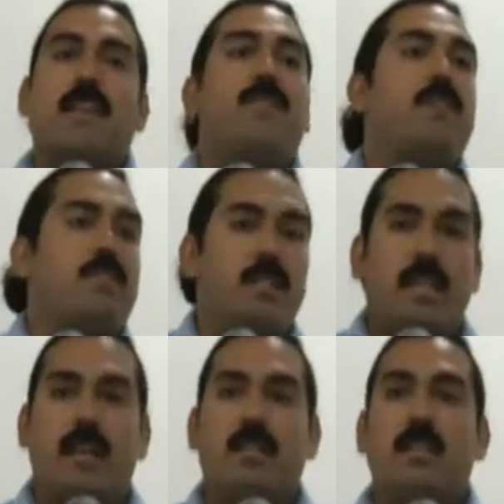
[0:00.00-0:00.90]
like 50
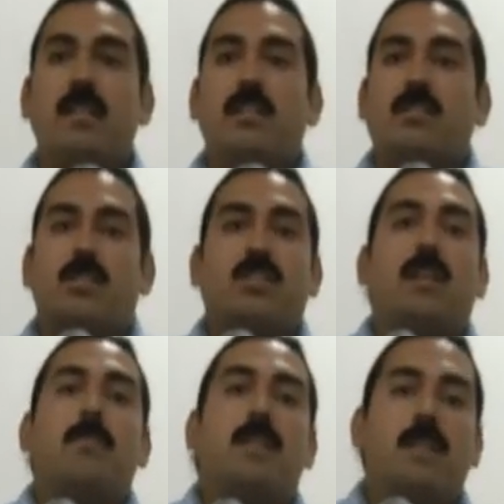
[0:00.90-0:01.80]
deaths. So
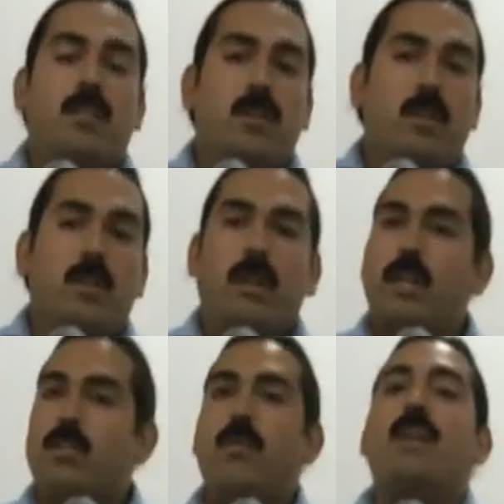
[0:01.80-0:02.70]
something,
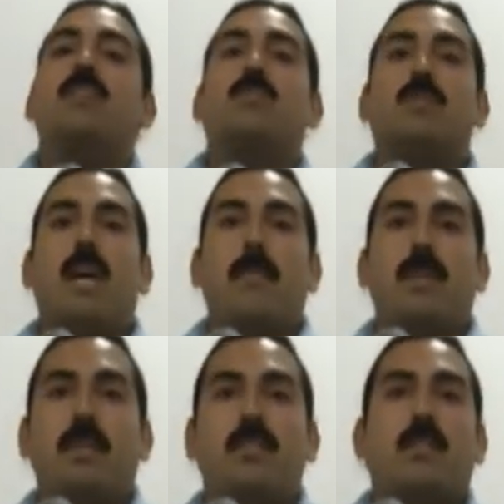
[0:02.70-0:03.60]
it's horrendous what's
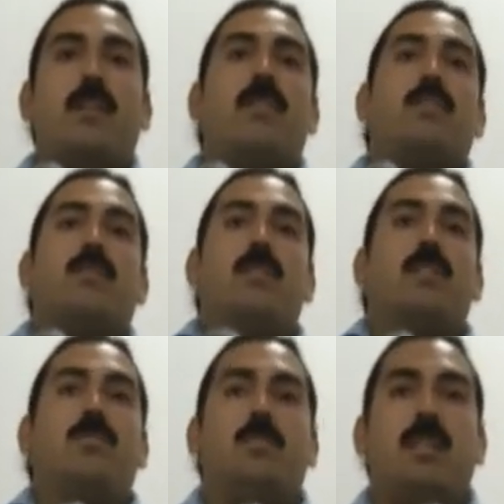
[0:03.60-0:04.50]
happening in Syria. It's
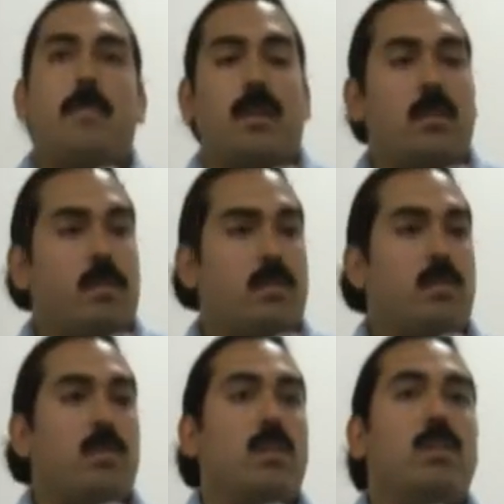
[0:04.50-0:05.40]
horrendous what's happening in the rest
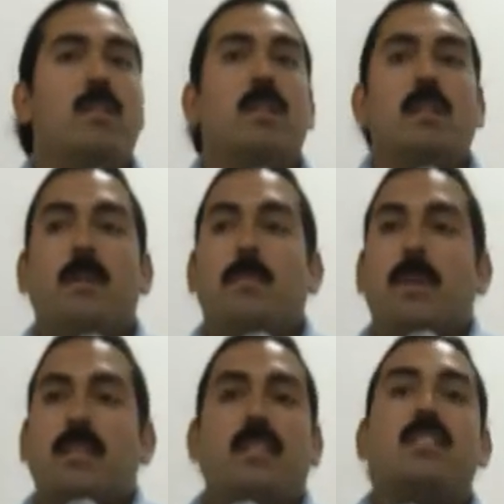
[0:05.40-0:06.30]
of the world.
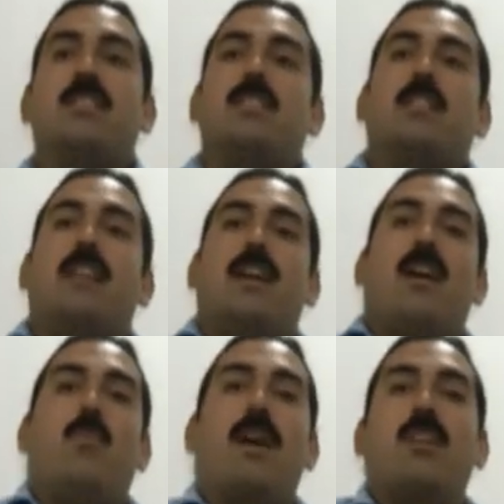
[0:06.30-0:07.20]
But this is
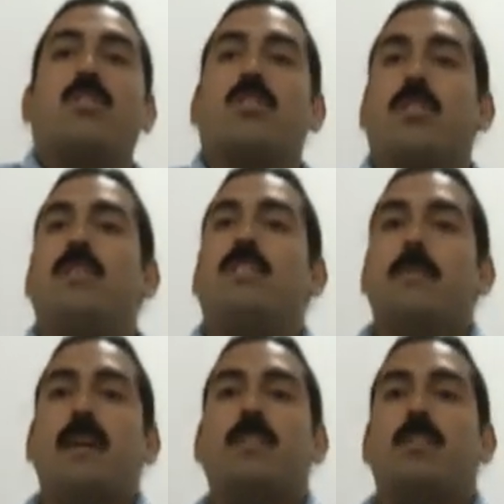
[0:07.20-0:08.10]
a regular occurrence
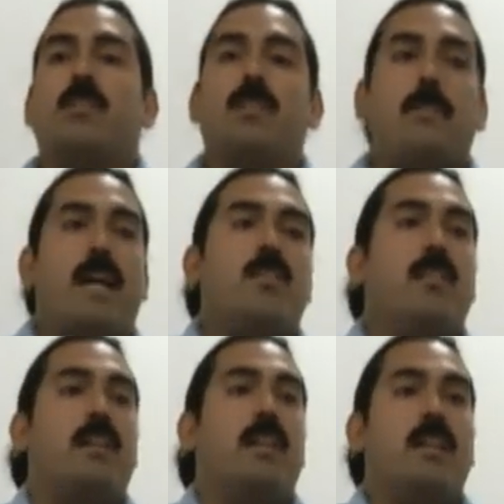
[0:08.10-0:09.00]
in Mexico in the
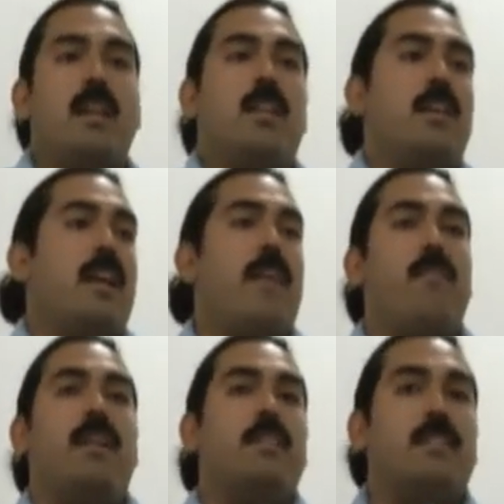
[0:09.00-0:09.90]
backyard, and nothing
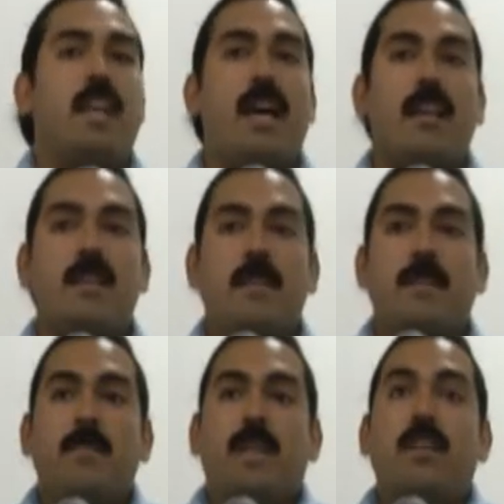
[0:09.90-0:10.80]
ever gets said.
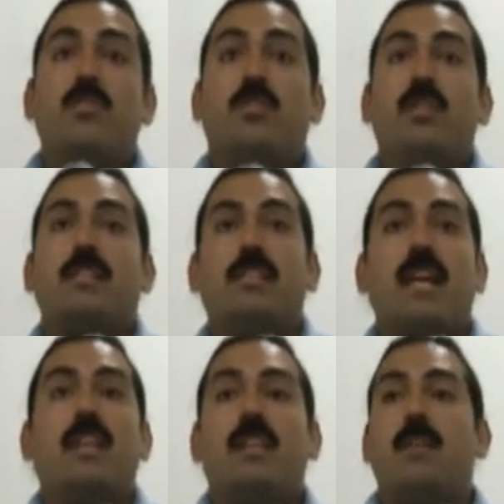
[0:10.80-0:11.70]
And you couldn't
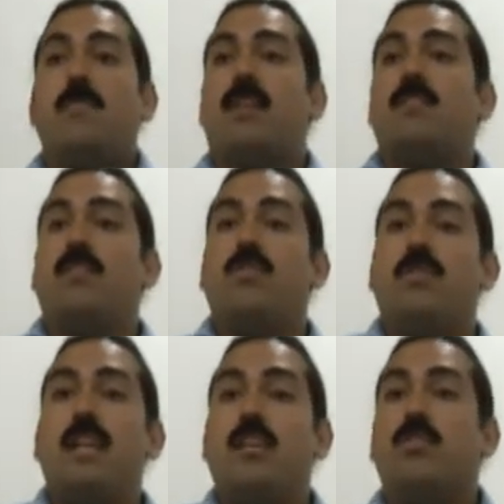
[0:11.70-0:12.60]
say anything because if you
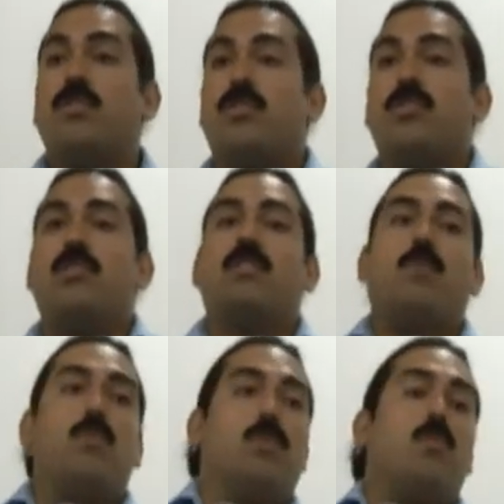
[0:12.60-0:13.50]
did, you're a journalist
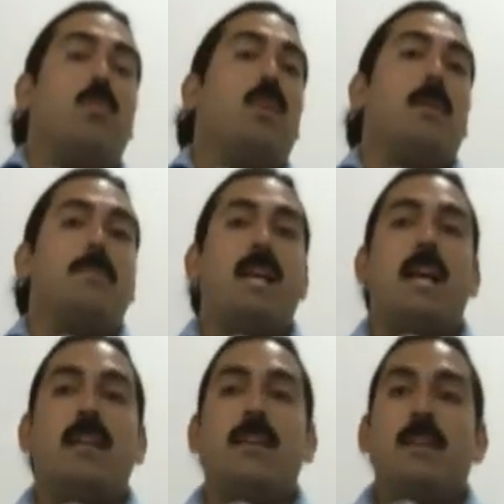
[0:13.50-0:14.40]
that woke up
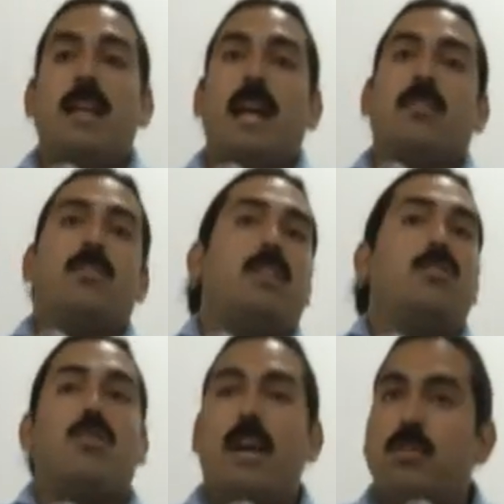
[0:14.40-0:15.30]
dead. And so they
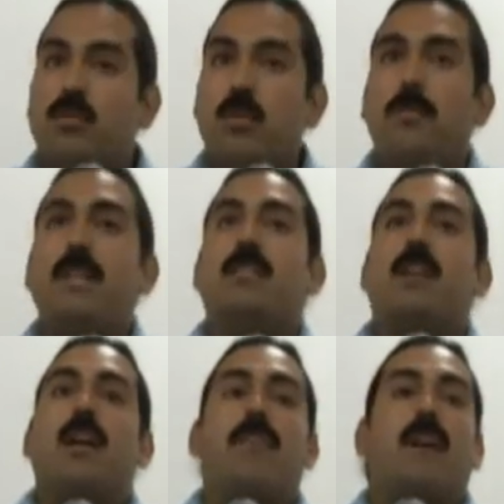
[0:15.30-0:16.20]
tried to do a peace
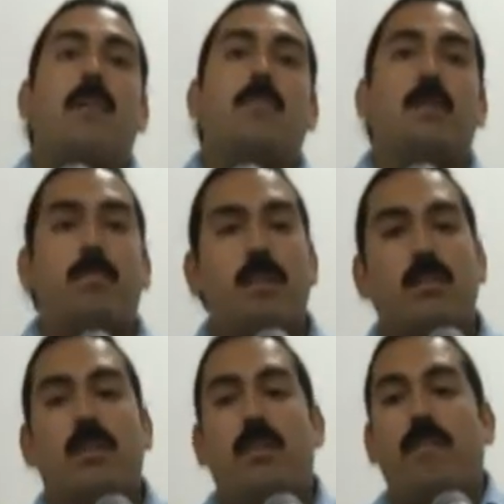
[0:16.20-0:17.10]
caravan, but the
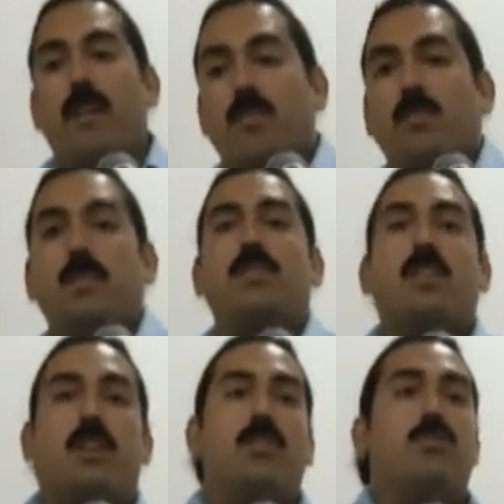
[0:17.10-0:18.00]
peace caravan was
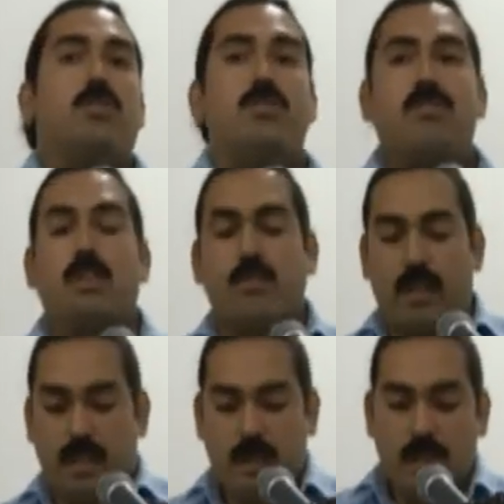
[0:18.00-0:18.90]
particular to the drug
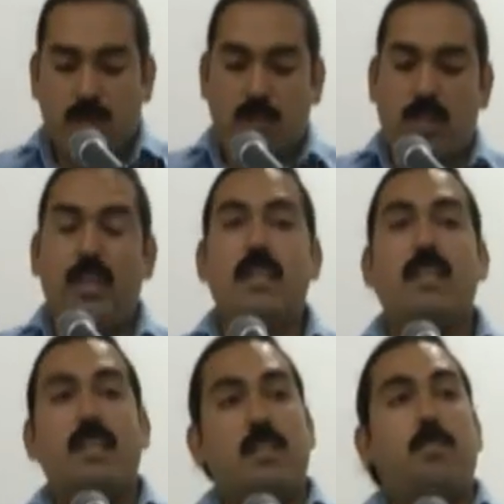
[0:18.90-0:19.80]
trade. So
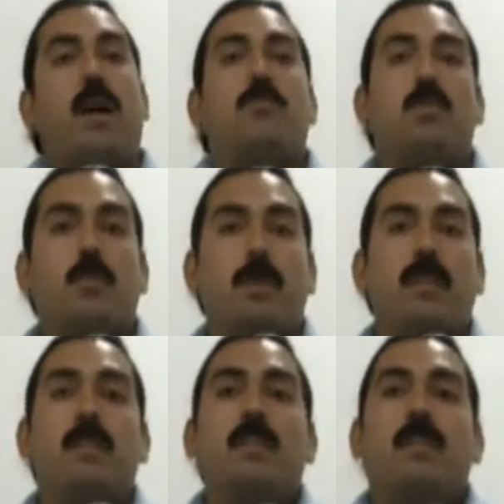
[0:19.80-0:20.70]
suddenly this pops open.
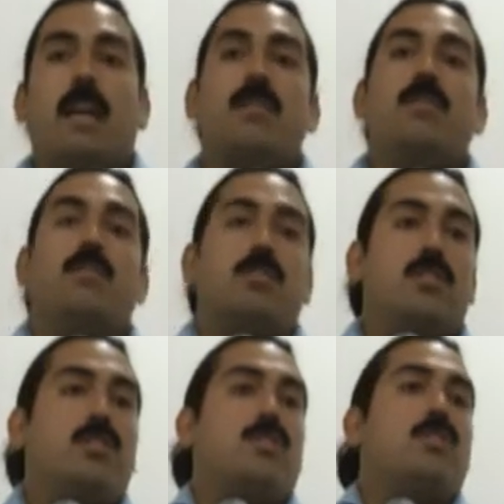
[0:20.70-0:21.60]
And
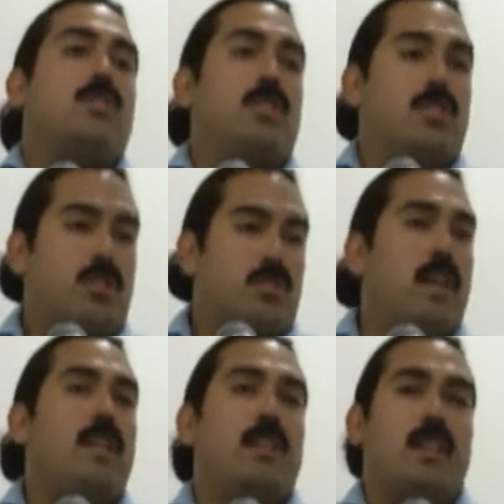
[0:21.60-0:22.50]
it's just the
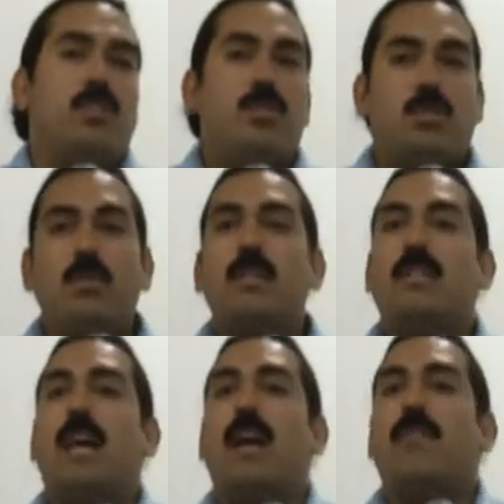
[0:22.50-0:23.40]
strength that
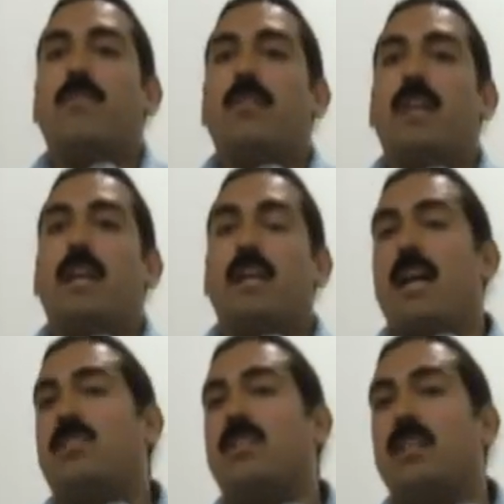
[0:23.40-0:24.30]
students have in
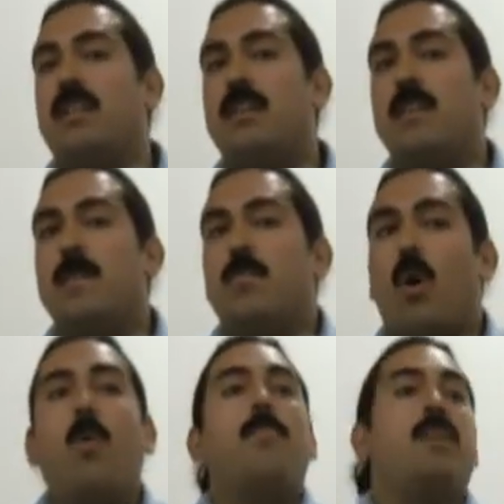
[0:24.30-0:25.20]
actually
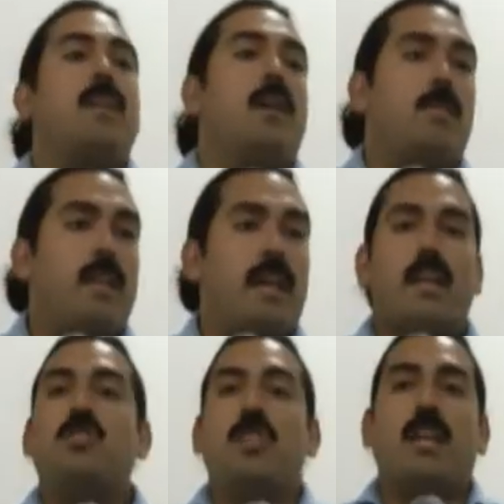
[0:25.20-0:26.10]
opening up that
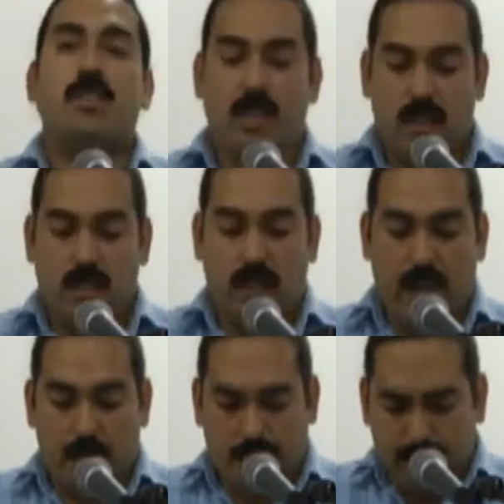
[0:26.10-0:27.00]
and changing the
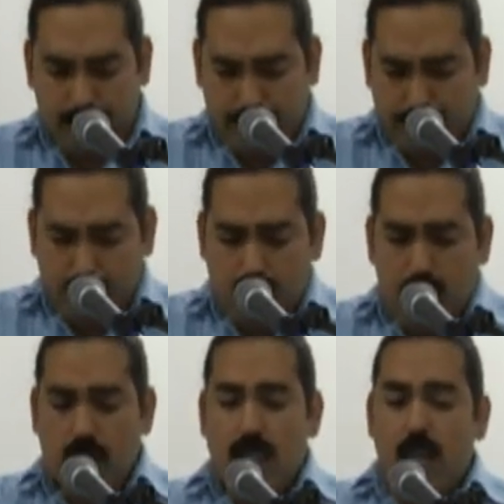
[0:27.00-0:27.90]
dynamic.
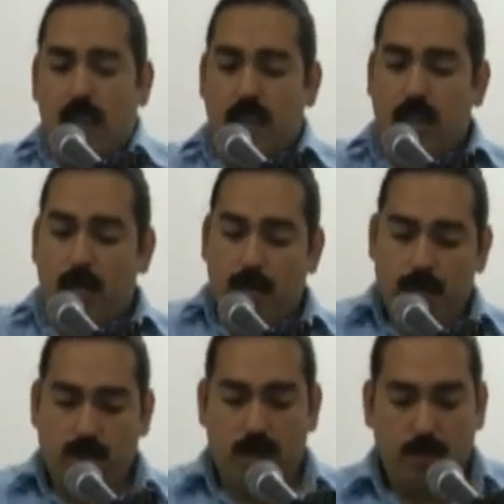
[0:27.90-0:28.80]
Another
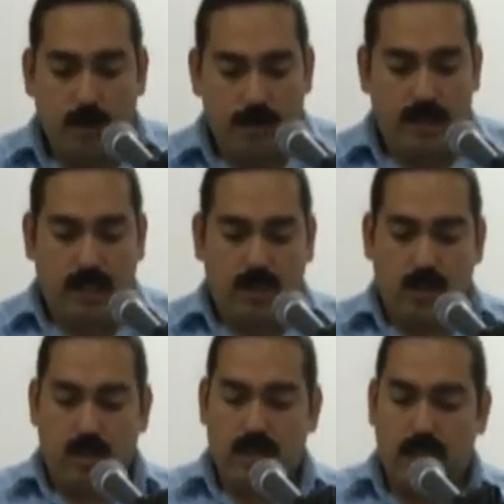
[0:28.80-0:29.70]
important student movement that
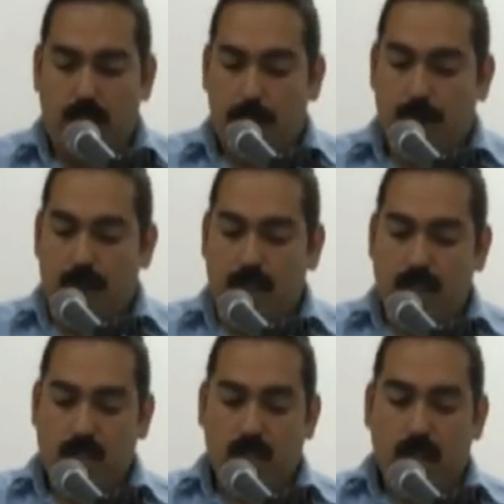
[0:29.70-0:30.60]
shook the state
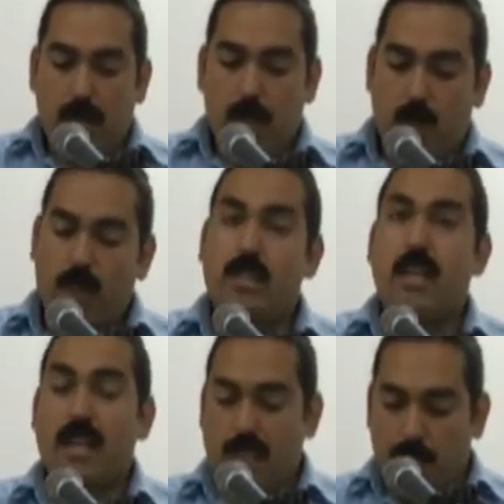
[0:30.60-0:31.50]
apparatus, but was
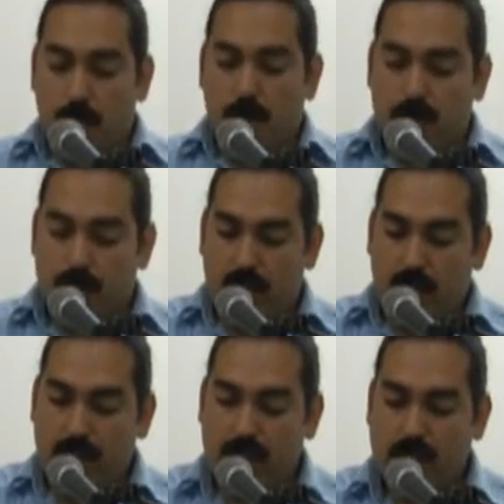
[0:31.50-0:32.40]
less about bourgeois
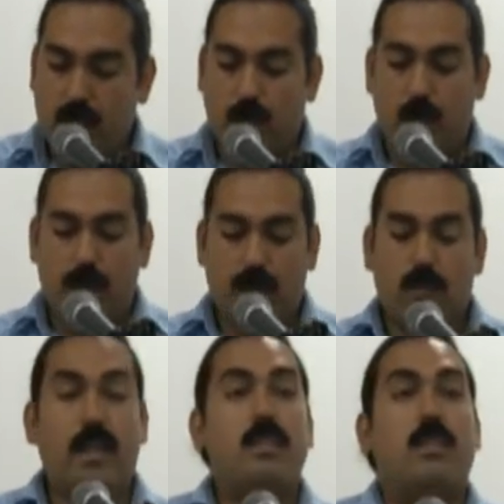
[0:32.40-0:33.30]
elections and more about the
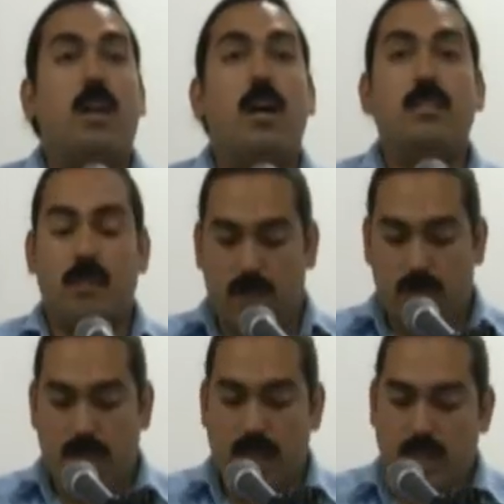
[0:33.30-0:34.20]
rising cost of
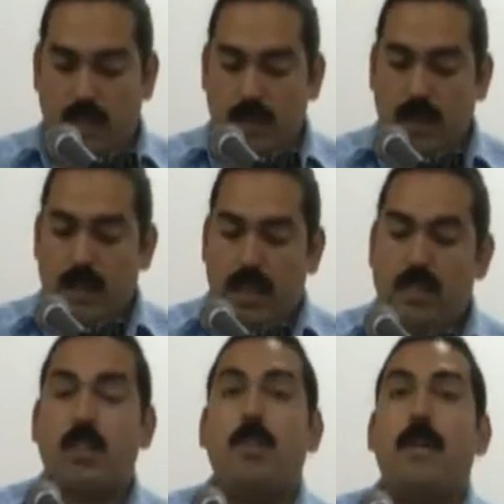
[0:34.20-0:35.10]
education, is
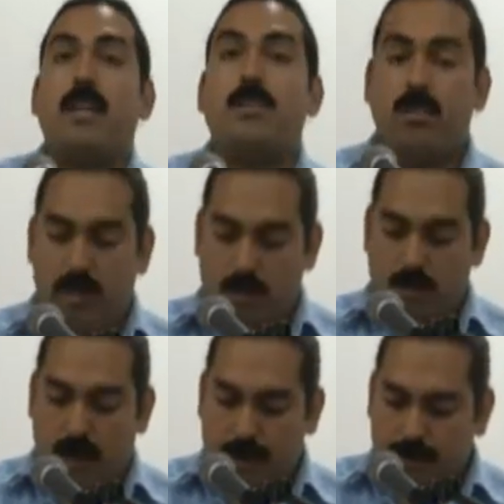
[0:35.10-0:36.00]
the Quebec student
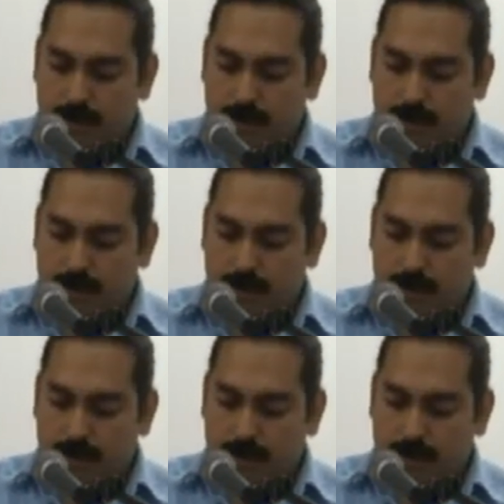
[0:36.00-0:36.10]
strike.